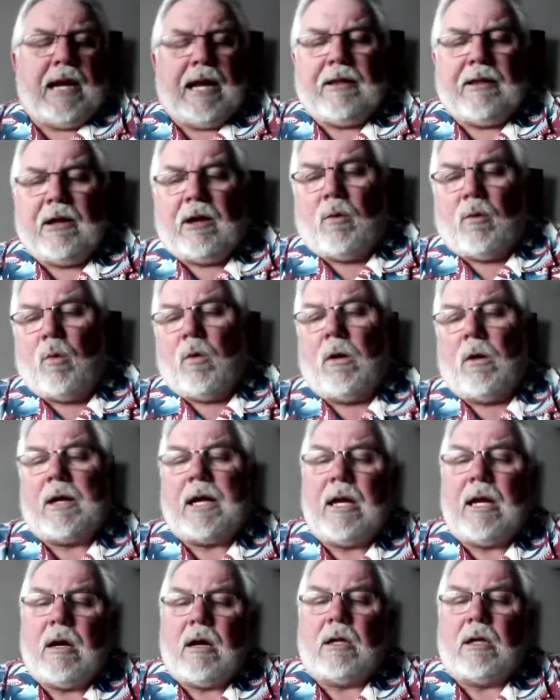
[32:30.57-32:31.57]
and they're
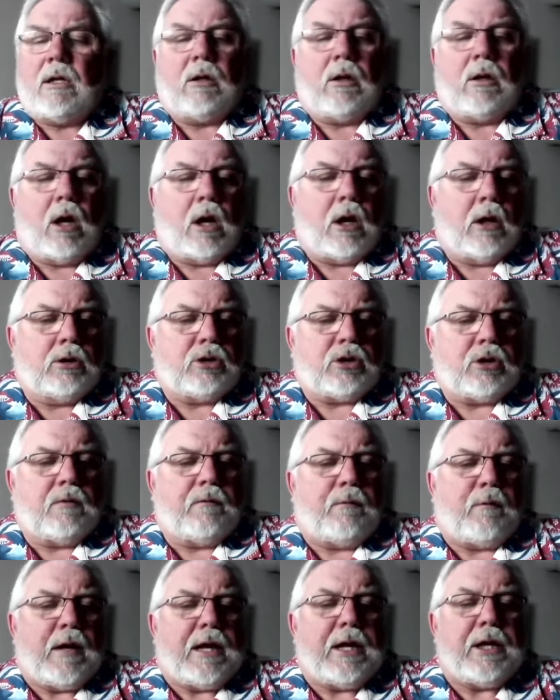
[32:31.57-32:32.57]
working on a larger
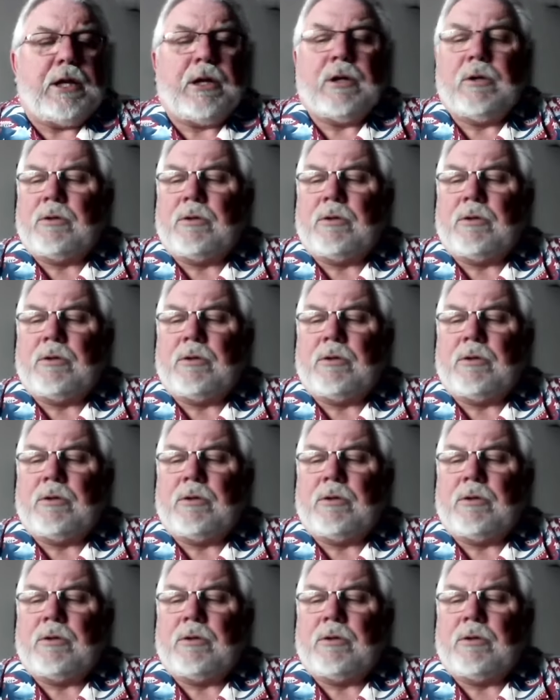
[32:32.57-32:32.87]
venue.